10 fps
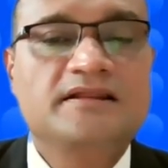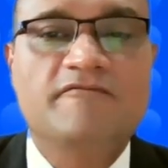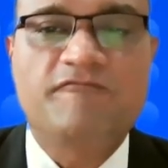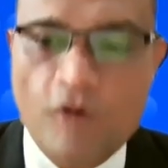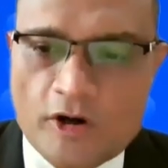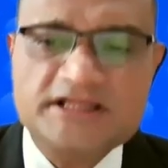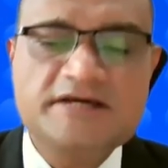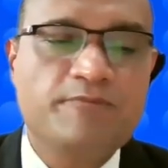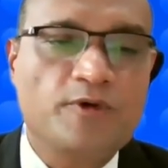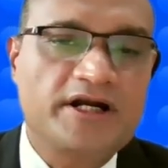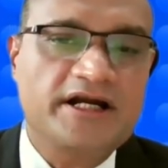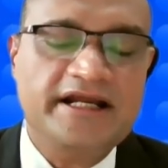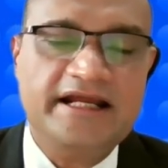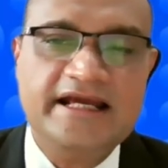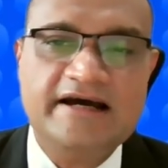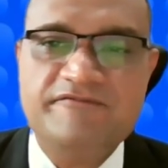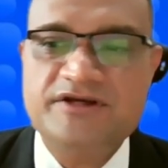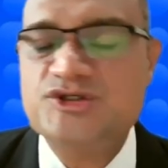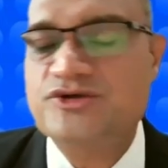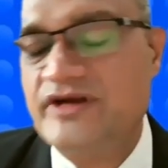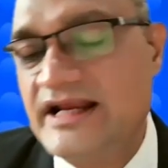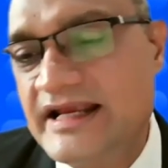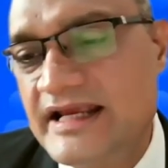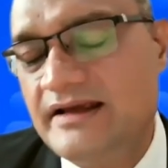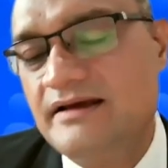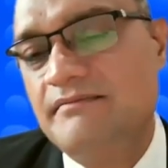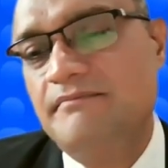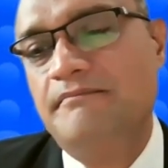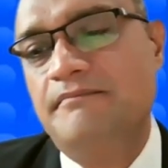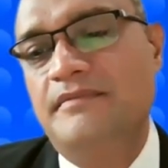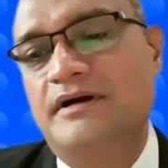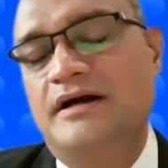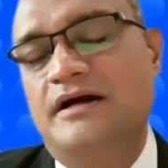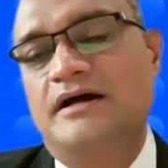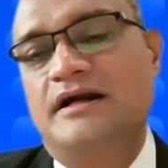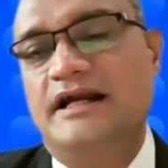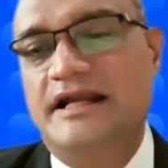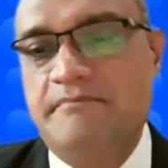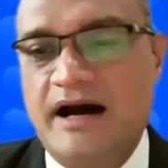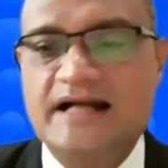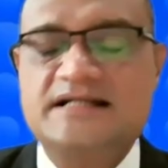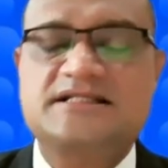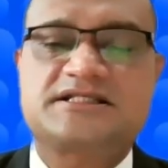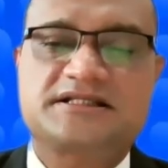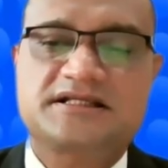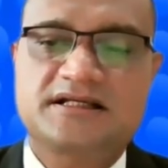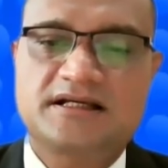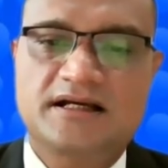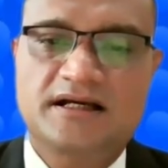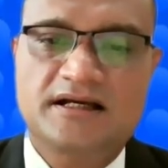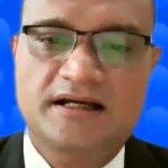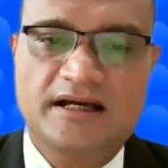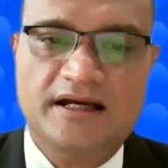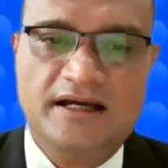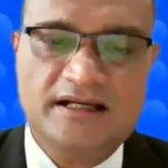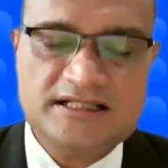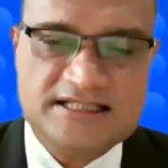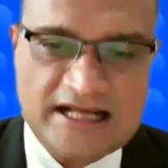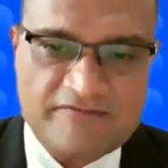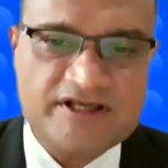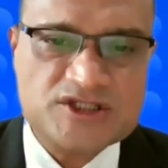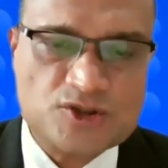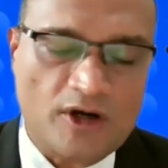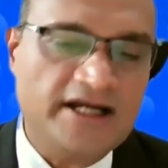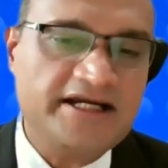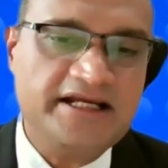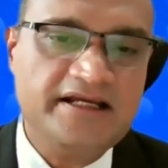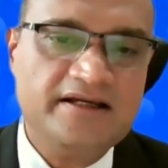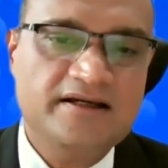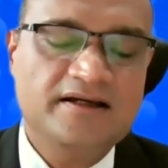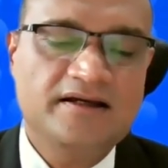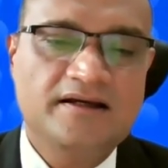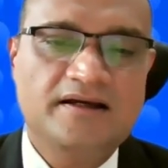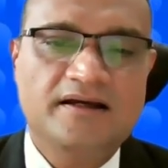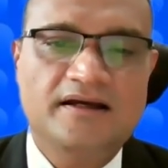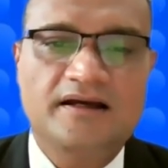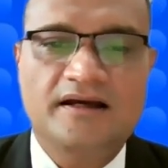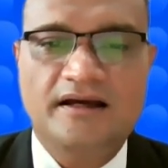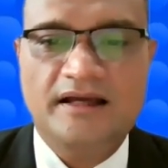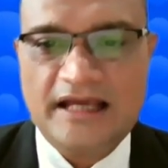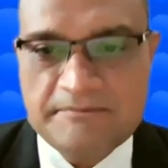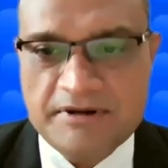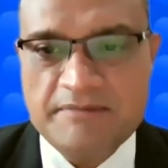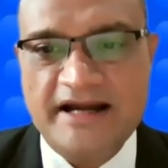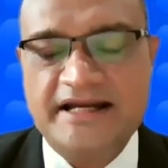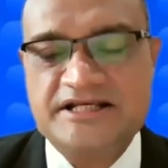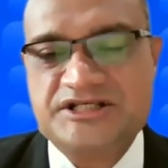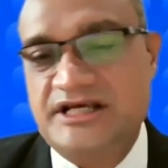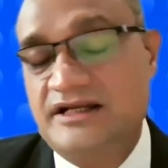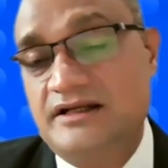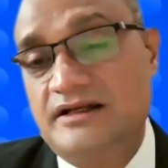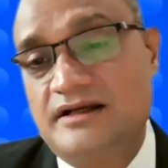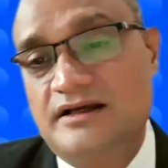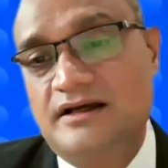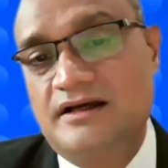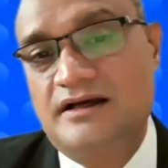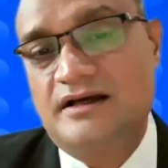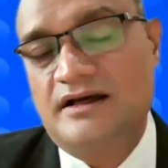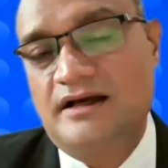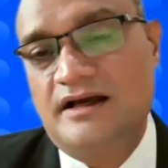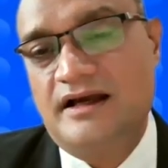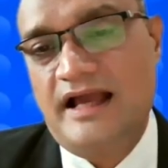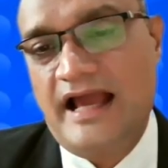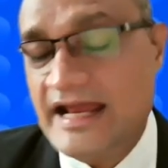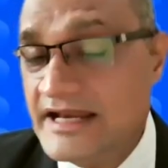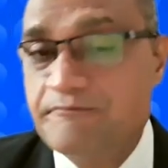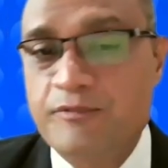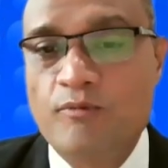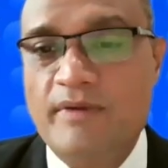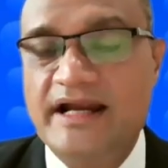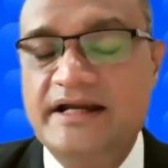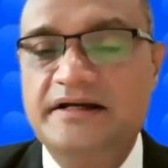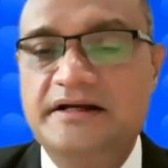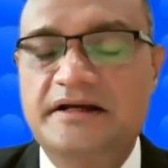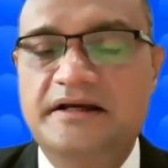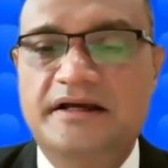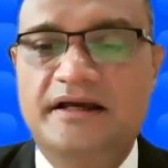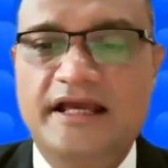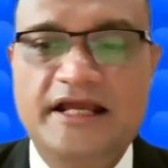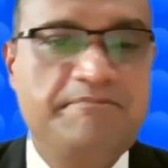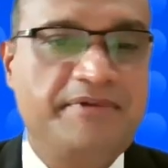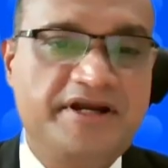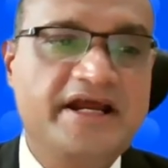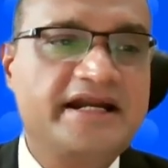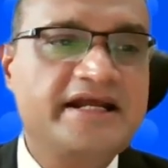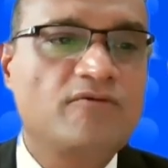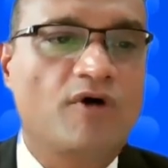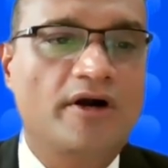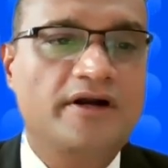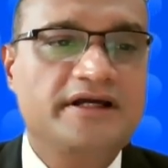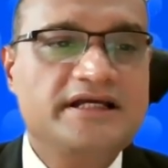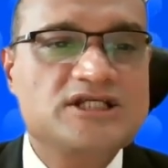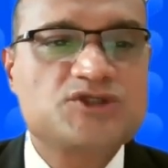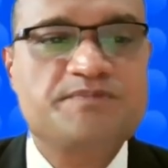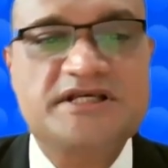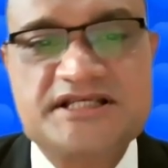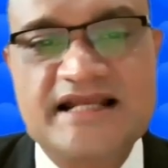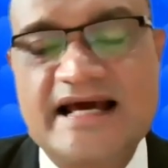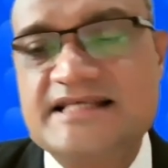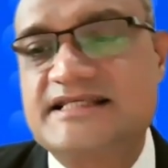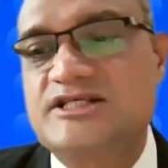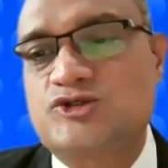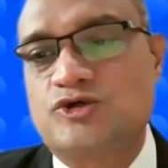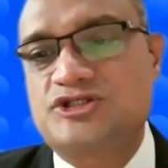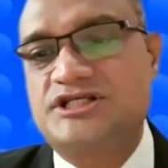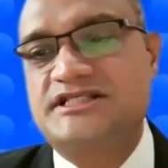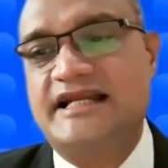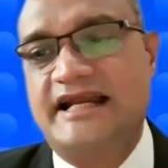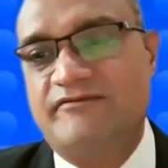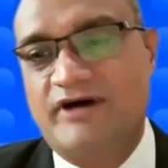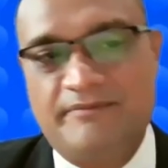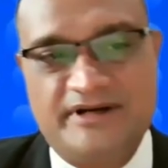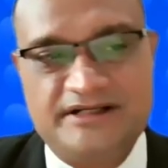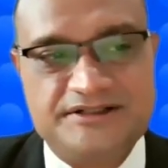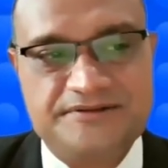The fourth important area, which really demands service quality implementation and improvement in pediatric ward, is specialized resources and environment.